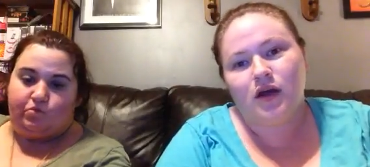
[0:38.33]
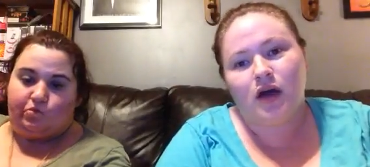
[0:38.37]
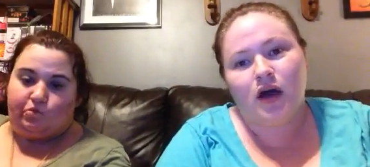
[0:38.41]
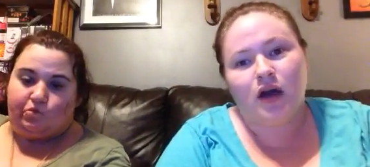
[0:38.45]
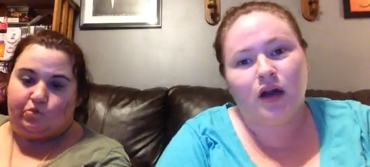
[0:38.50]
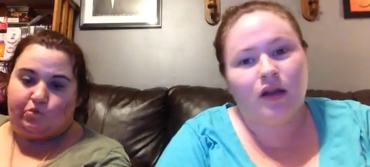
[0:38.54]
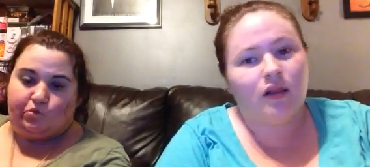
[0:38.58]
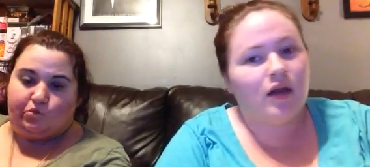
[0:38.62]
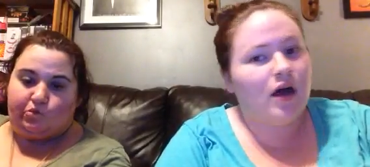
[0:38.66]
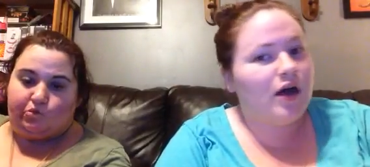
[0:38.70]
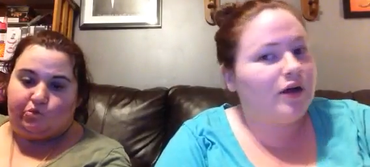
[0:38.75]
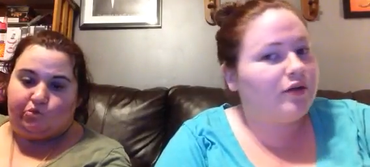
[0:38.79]

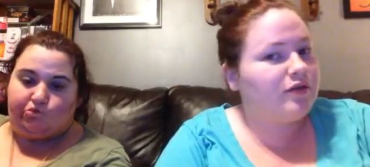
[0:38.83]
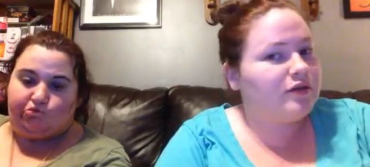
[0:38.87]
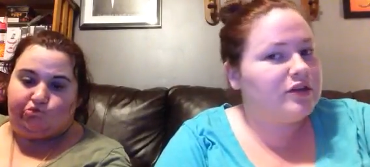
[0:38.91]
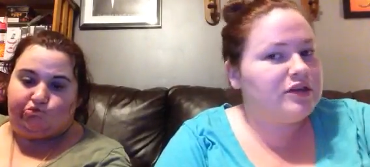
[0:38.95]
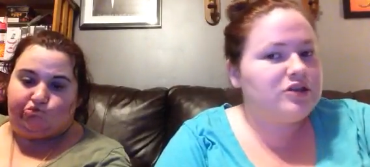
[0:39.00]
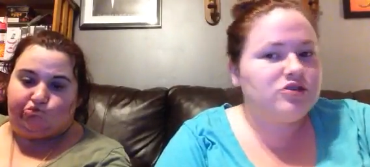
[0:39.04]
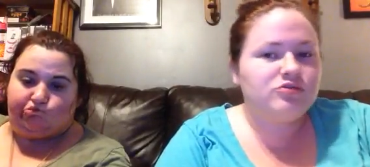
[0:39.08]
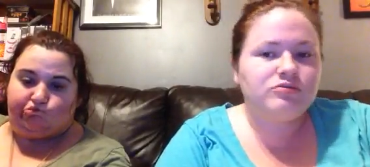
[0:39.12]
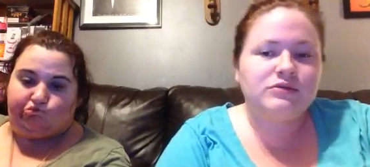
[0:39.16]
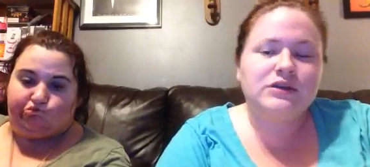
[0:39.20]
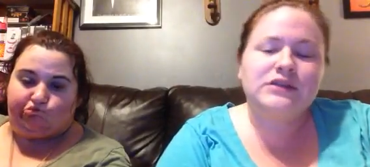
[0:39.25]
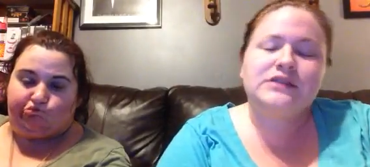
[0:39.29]
Speaker 1: Got a lot of
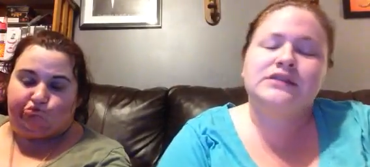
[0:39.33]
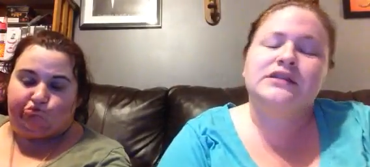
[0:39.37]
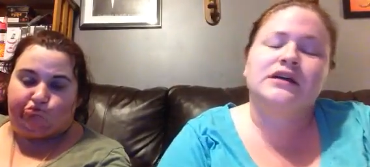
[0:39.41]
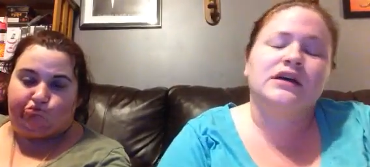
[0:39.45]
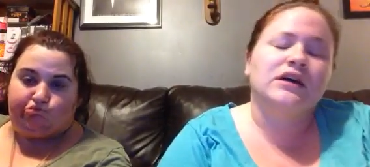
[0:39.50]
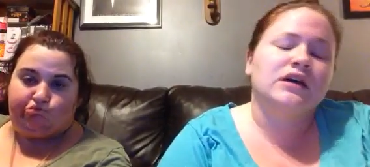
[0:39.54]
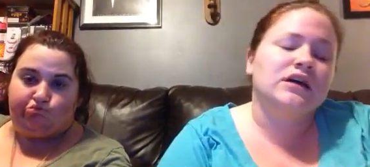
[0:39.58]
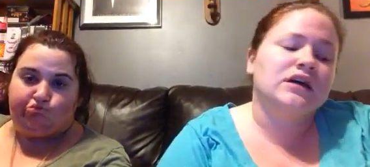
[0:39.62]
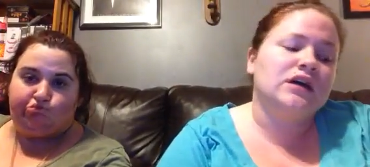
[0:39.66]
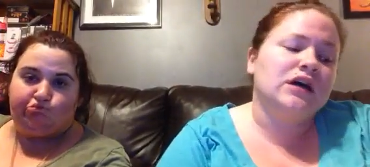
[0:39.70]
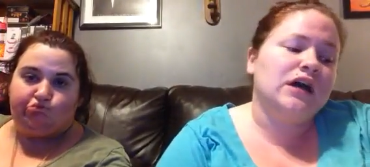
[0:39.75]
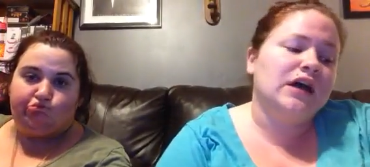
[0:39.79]
retweets
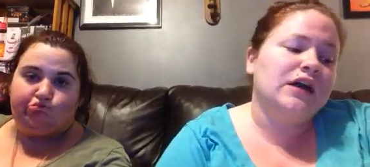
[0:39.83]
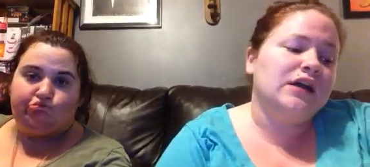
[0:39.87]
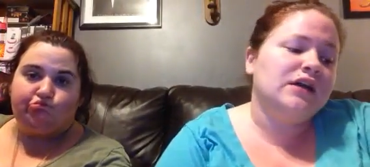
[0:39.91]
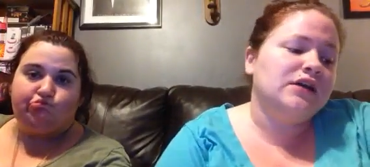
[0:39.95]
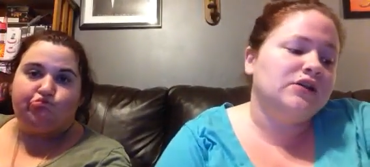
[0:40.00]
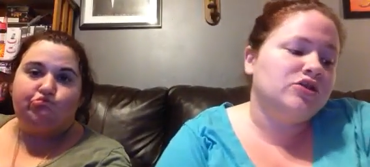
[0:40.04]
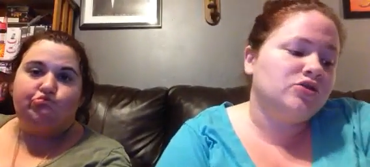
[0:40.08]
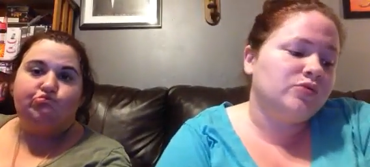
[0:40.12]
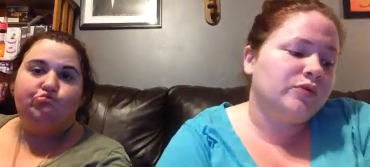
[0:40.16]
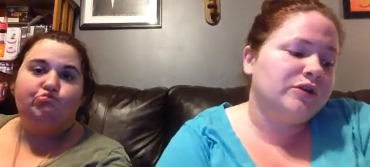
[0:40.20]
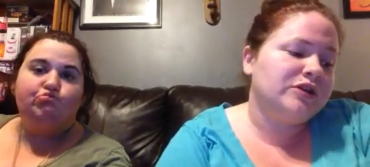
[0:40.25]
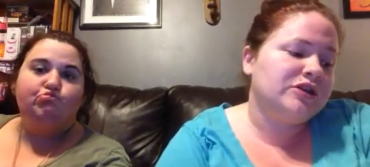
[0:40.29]
on
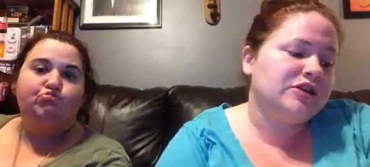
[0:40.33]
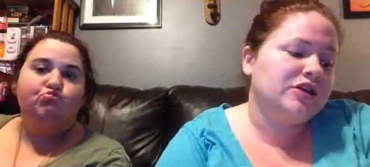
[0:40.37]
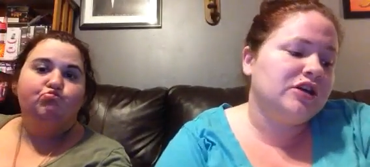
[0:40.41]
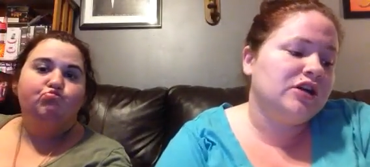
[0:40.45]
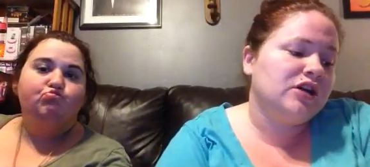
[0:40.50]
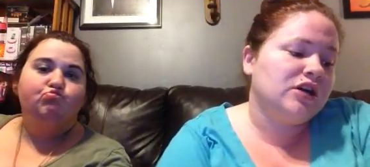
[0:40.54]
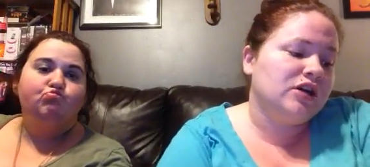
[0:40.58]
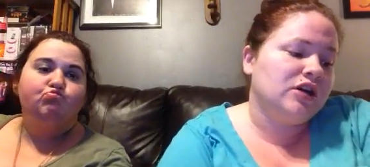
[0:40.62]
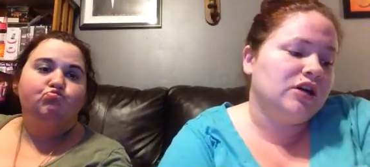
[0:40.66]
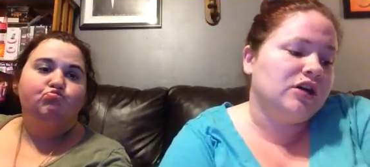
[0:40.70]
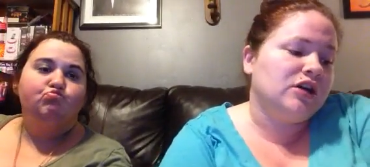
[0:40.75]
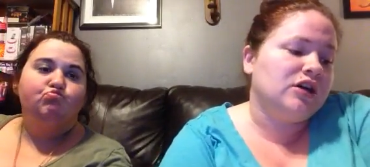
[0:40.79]

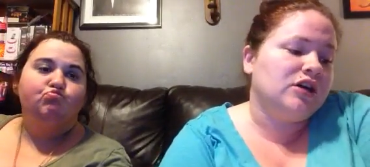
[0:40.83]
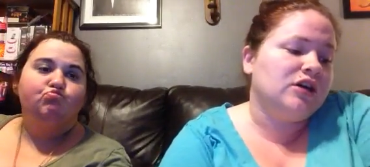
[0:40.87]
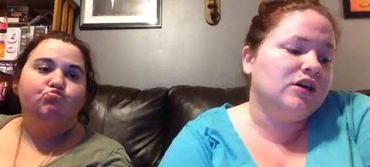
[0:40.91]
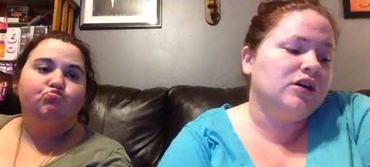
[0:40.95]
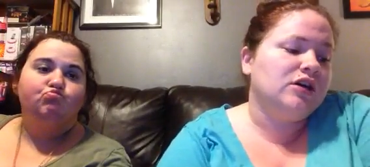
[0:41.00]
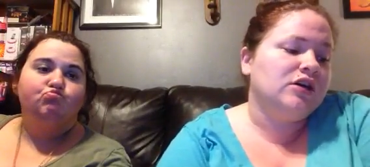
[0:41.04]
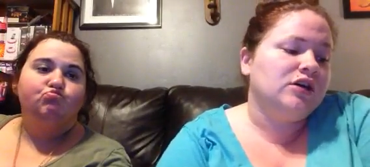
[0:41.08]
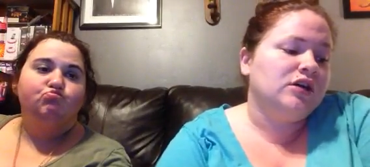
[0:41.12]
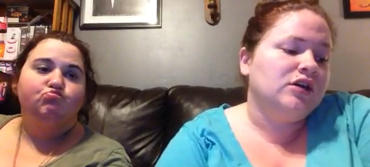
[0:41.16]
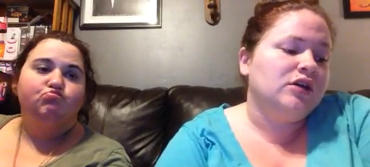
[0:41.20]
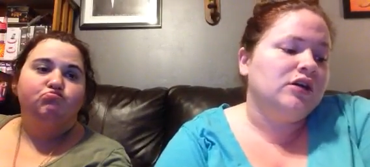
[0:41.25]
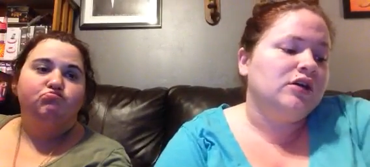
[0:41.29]
Twitter,
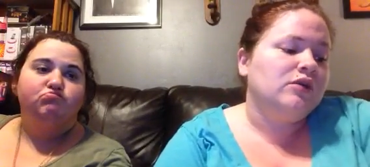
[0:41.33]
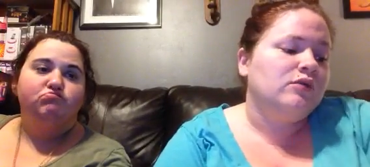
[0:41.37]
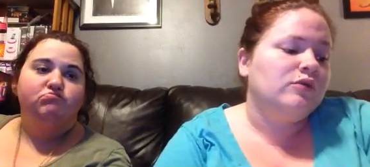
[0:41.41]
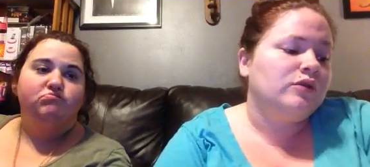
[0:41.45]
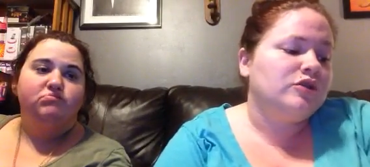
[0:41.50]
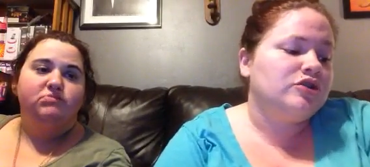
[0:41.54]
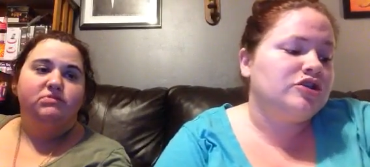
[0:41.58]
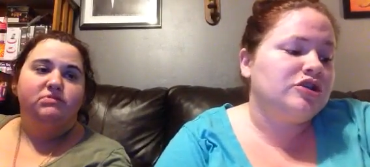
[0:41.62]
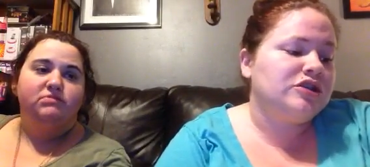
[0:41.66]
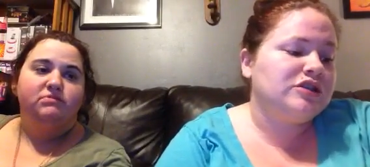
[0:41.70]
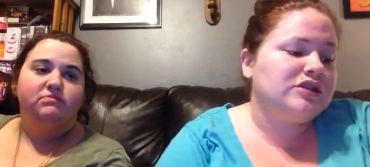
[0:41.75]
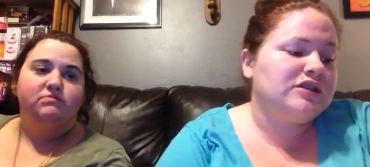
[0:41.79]

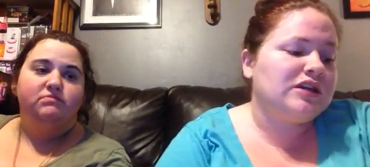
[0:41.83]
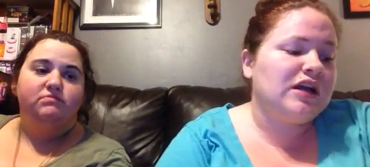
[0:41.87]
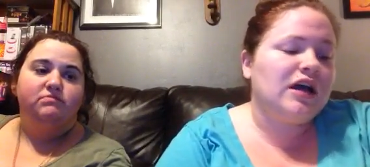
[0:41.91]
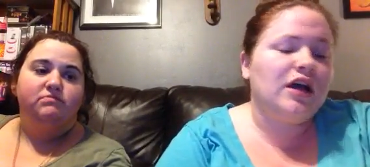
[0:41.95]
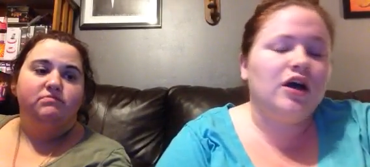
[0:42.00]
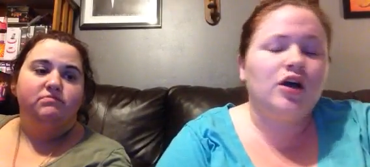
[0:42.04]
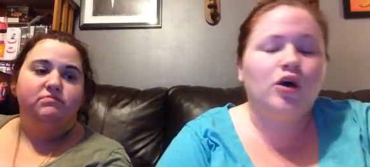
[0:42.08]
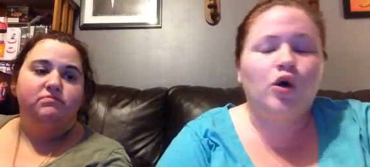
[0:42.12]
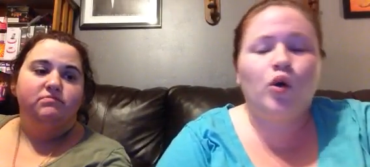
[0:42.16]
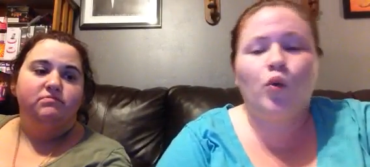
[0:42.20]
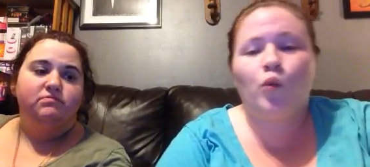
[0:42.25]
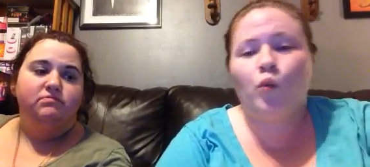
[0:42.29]
which is
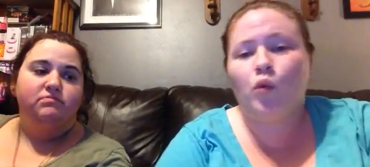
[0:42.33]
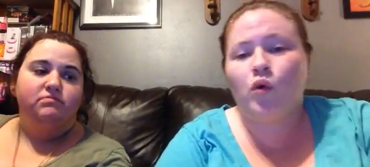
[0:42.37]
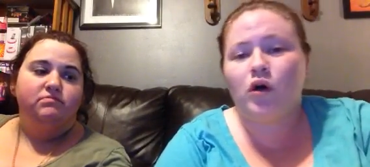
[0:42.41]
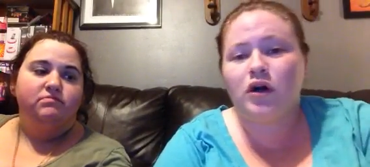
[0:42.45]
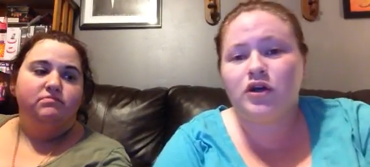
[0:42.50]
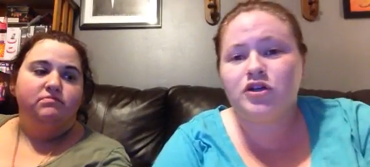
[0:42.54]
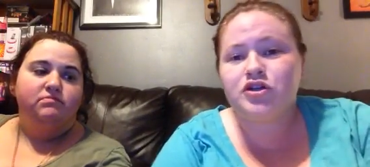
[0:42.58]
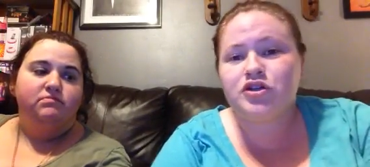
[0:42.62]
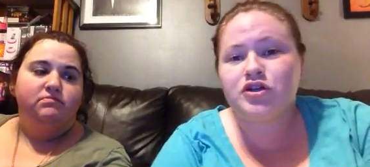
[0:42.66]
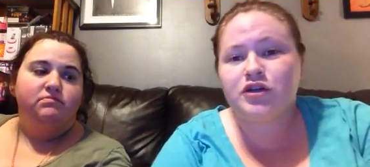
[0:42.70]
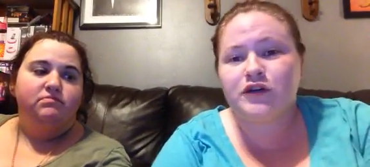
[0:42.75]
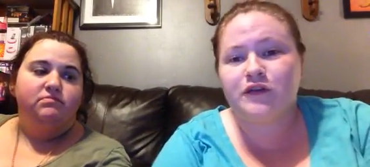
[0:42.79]

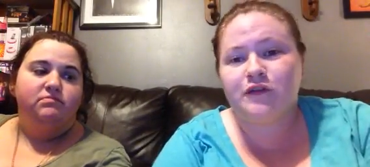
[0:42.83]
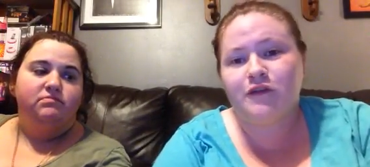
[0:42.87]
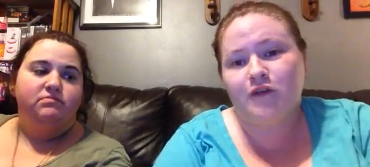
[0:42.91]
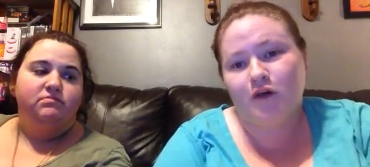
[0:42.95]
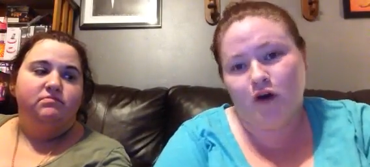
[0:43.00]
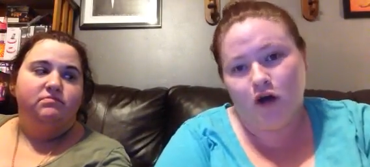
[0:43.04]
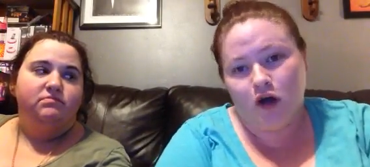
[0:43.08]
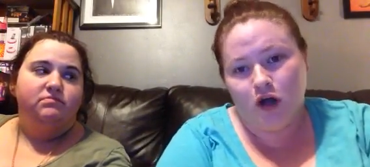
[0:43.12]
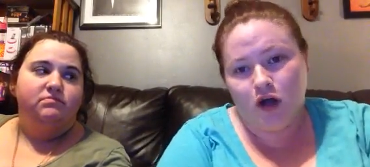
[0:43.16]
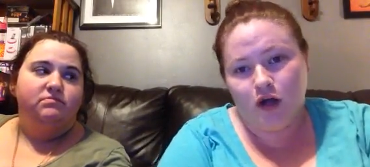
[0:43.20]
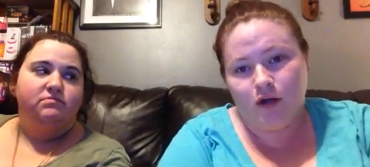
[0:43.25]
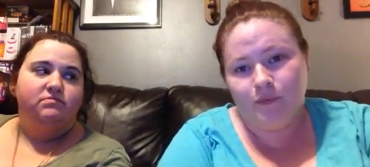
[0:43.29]

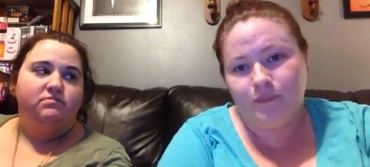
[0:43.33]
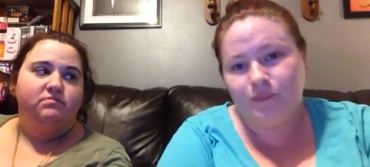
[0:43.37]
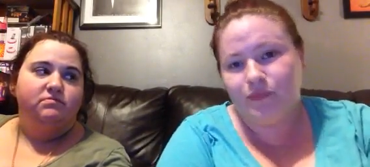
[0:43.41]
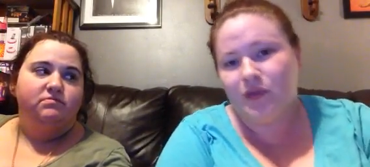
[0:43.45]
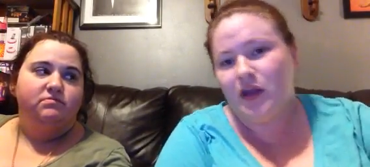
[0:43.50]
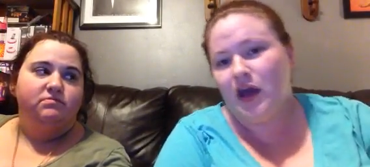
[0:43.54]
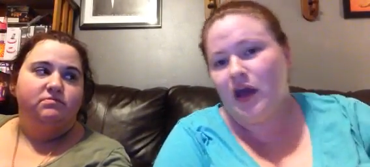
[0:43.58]
wonderful.